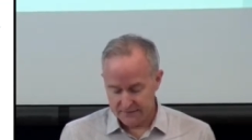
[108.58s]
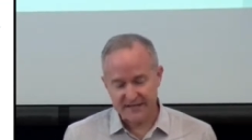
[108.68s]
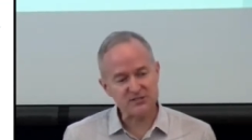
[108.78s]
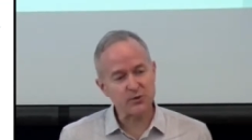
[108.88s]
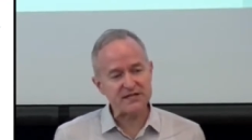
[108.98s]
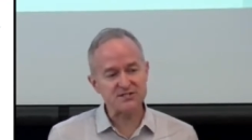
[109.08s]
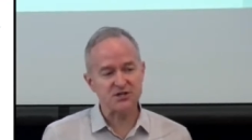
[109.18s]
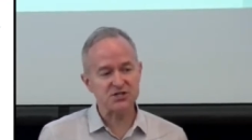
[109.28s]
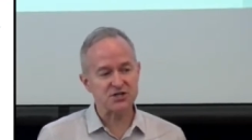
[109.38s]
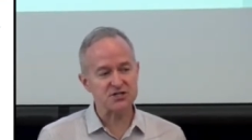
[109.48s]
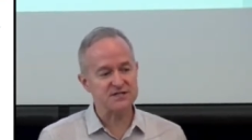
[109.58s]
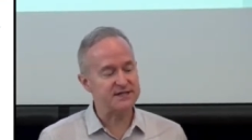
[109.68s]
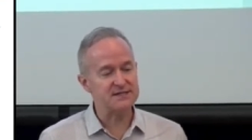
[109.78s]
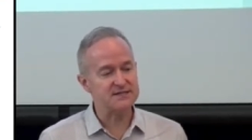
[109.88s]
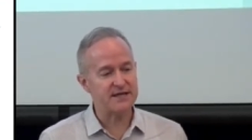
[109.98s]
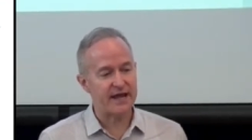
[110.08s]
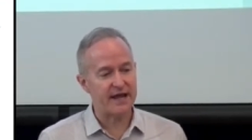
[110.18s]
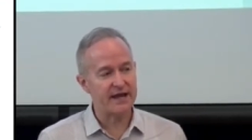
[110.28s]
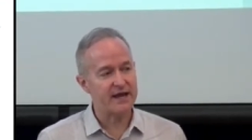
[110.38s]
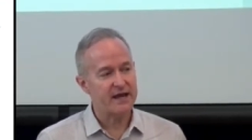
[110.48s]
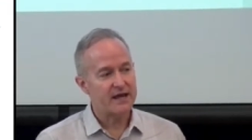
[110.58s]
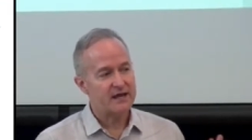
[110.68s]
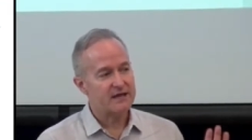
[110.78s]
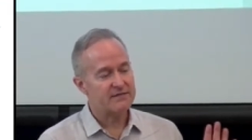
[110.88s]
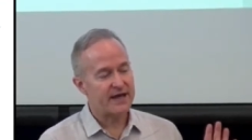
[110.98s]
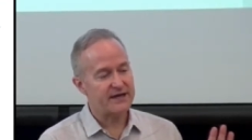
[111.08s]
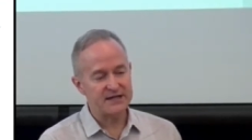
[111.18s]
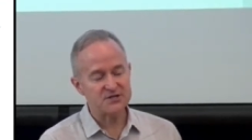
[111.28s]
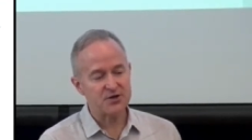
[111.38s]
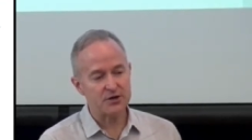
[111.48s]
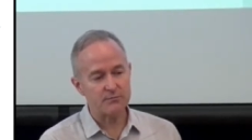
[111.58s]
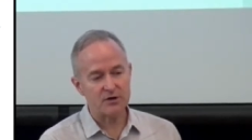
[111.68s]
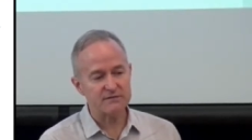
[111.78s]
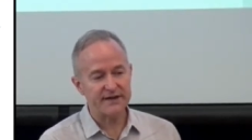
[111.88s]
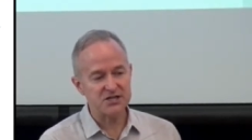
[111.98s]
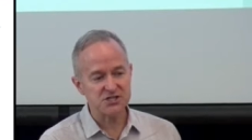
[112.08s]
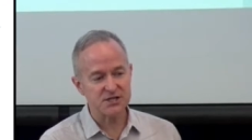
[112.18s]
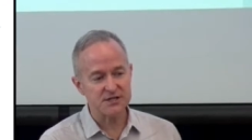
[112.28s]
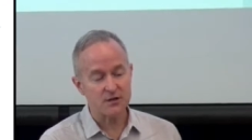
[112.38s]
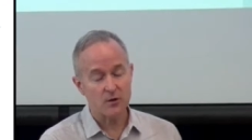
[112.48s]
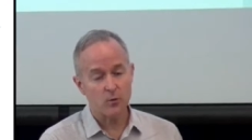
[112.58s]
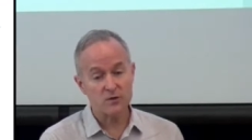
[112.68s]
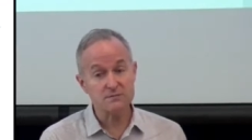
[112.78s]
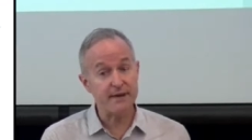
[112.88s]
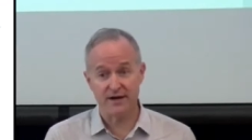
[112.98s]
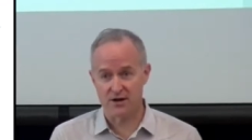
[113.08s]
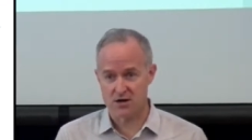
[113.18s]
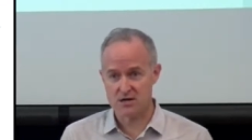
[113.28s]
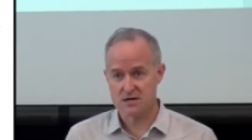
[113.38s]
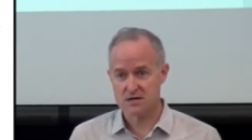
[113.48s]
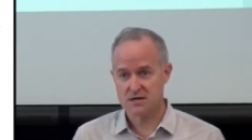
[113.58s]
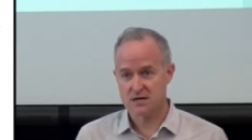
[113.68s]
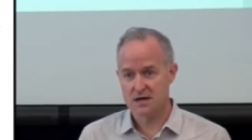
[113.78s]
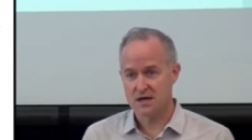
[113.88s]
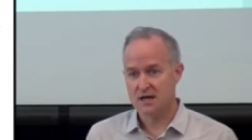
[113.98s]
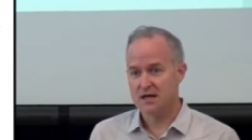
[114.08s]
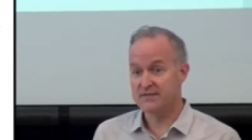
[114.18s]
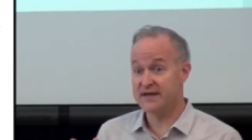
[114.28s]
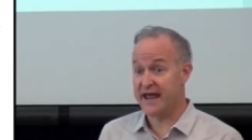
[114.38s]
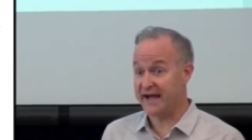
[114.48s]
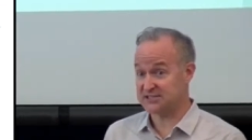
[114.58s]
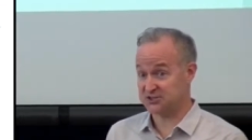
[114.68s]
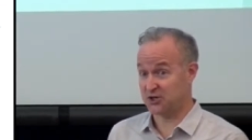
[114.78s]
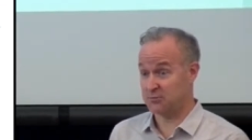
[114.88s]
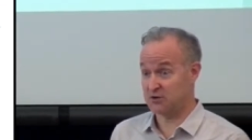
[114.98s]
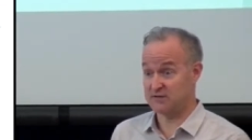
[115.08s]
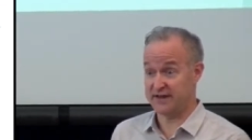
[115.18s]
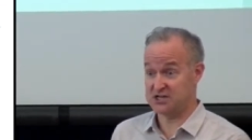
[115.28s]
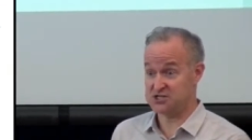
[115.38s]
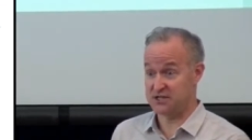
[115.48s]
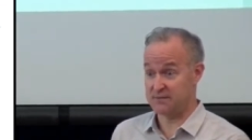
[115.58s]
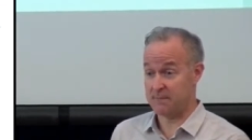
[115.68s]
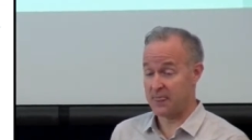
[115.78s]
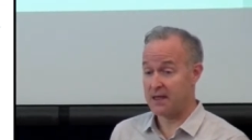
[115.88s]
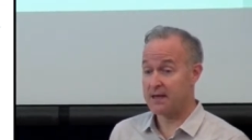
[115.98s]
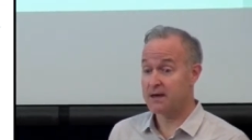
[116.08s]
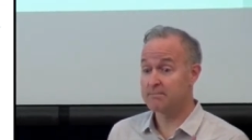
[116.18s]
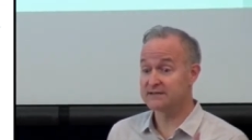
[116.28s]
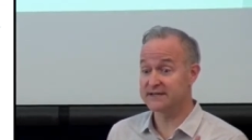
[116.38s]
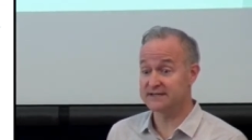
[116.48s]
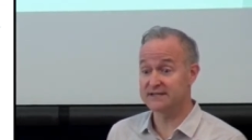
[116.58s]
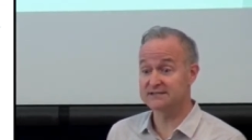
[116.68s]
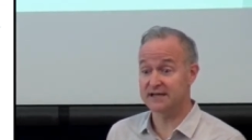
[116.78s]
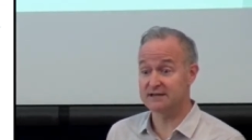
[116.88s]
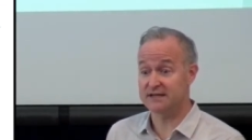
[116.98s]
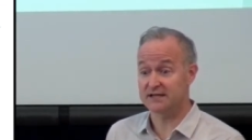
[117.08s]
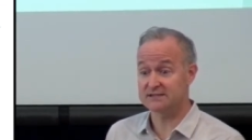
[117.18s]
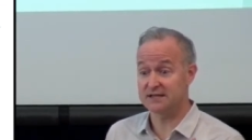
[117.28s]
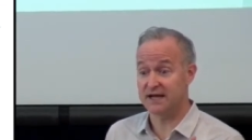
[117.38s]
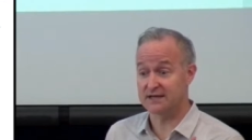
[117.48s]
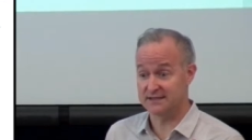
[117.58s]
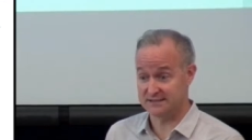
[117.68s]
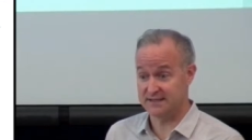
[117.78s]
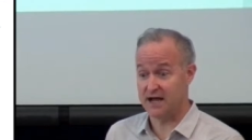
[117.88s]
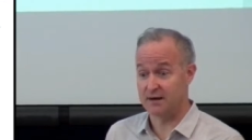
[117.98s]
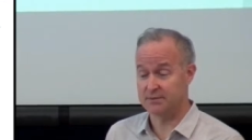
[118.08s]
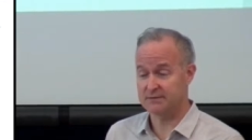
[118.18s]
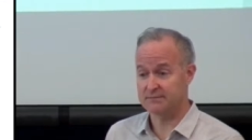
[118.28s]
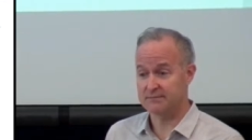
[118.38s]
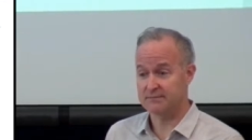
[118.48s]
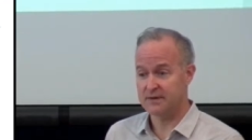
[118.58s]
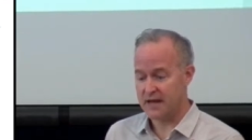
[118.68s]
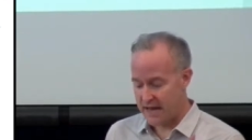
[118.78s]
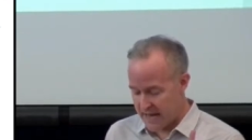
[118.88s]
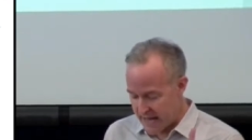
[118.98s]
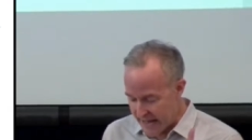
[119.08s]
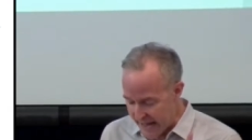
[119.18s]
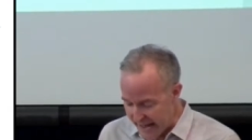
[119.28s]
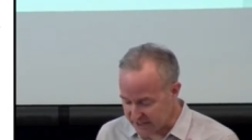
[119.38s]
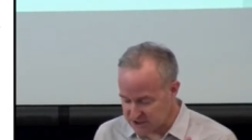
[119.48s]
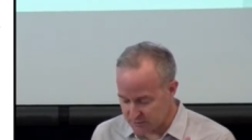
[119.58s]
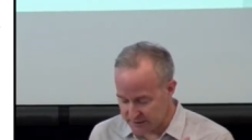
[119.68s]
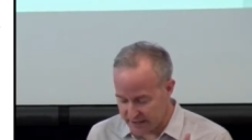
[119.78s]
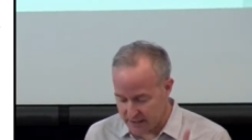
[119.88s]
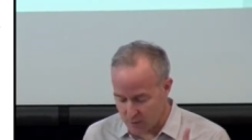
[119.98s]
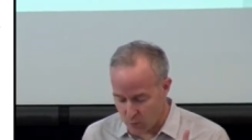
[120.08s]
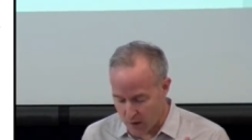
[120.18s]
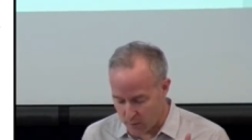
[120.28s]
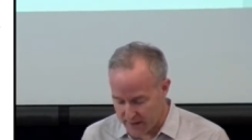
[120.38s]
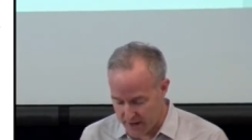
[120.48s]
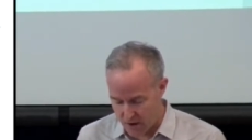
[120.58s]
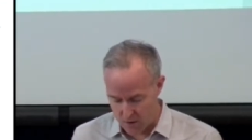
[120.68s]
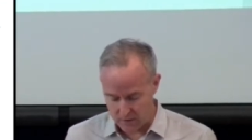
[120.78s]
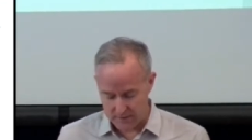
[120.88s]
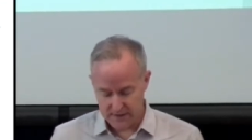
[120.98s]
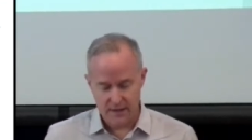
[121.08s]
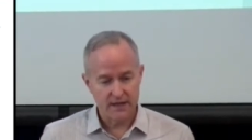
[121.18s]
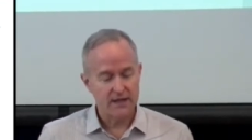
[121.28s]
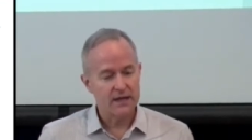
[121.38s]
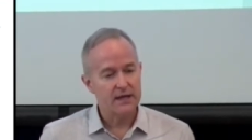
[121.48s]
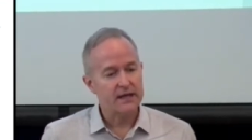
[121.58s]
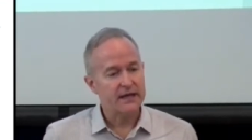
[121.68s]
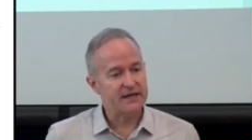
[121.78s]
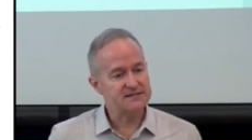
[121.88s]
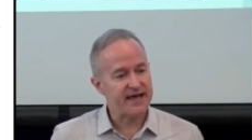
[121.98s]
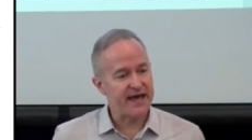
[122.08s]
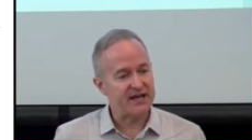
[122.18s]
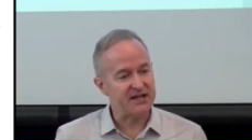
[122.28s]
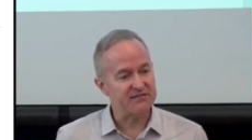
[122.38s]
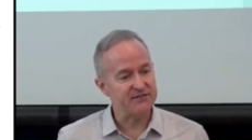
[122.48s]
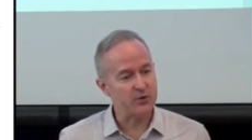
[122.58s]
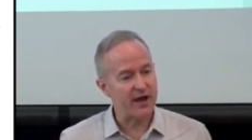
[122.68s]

These researchers didn't say that internal motivation was better than external motivation, but they did say this, and listen up. Actually, what we know is that if